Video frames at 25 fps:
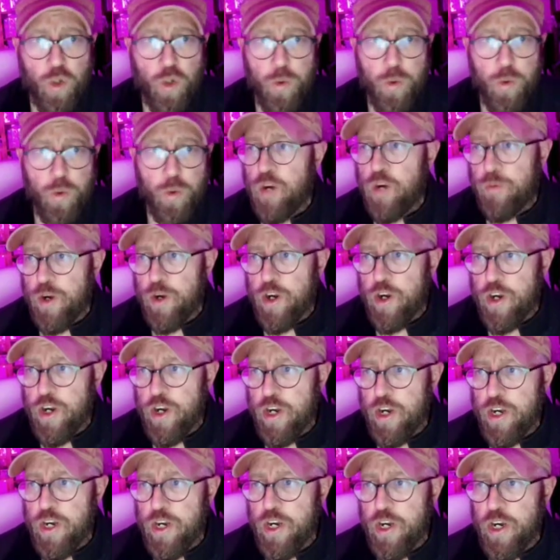
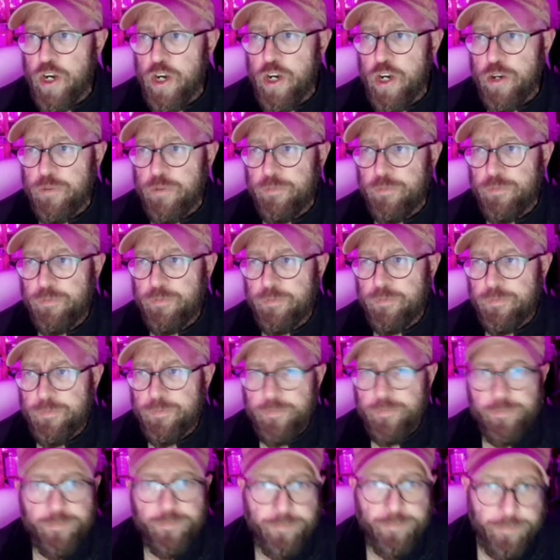Query.
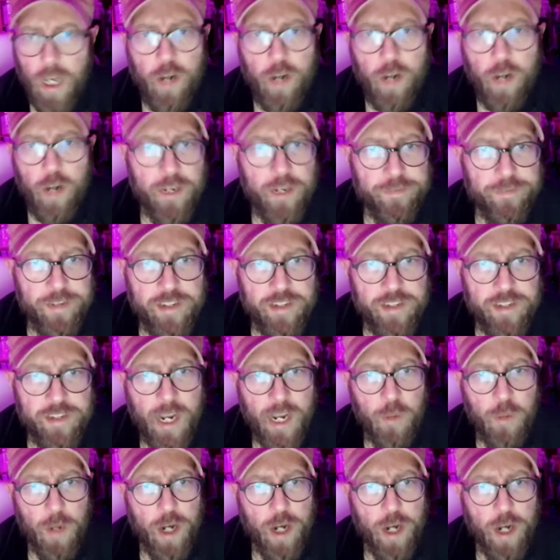Okay, the first
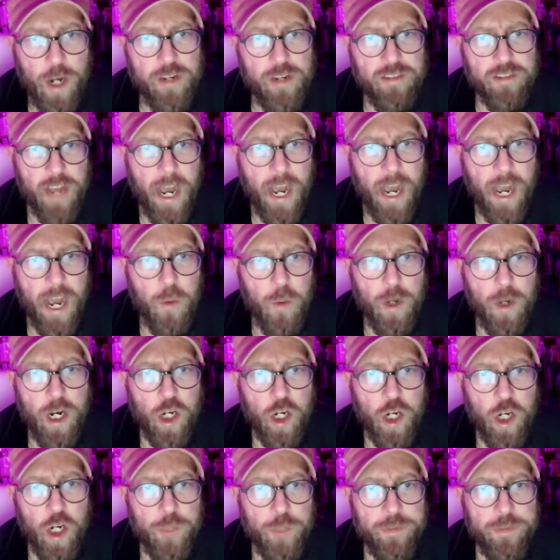thing I wanna do is I
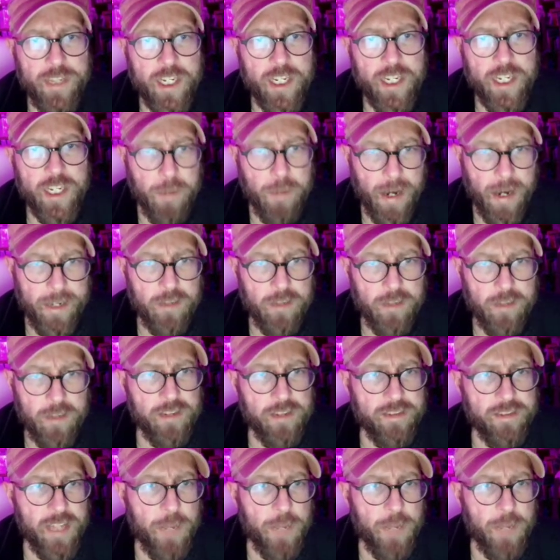wanna group things by the
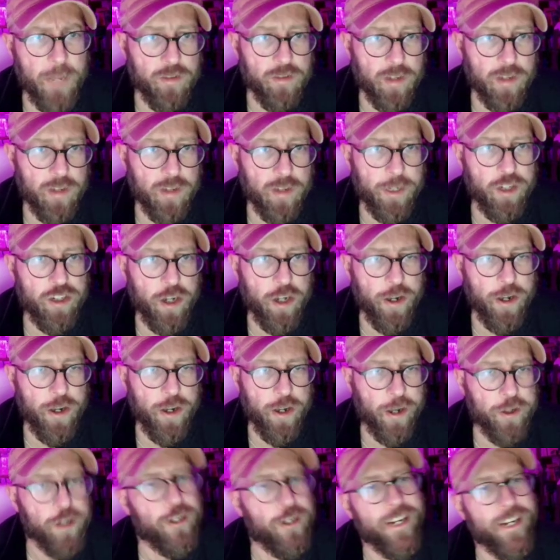task number. So I'm gonna show you
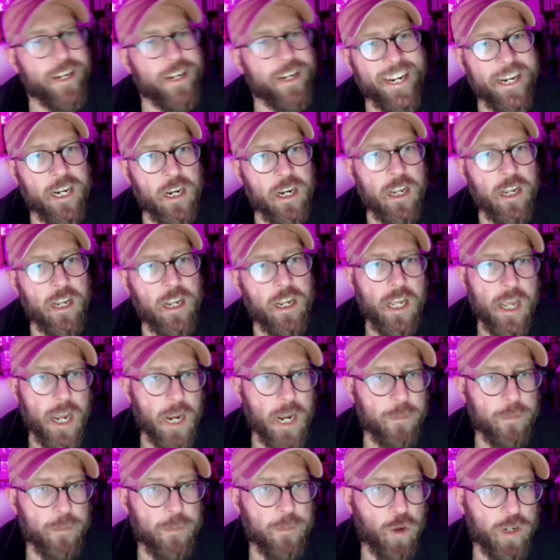how to do it in
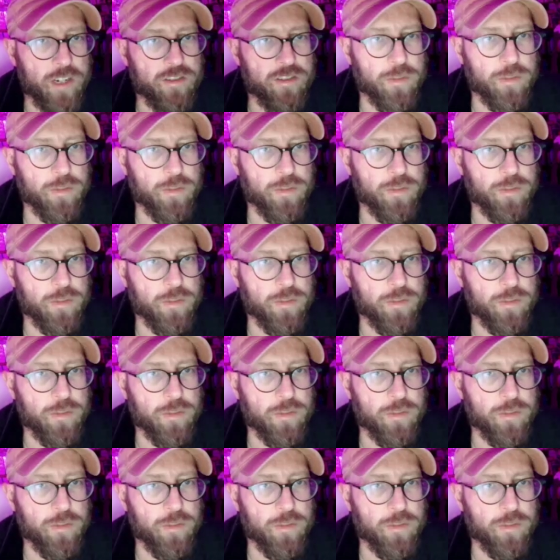mQuery.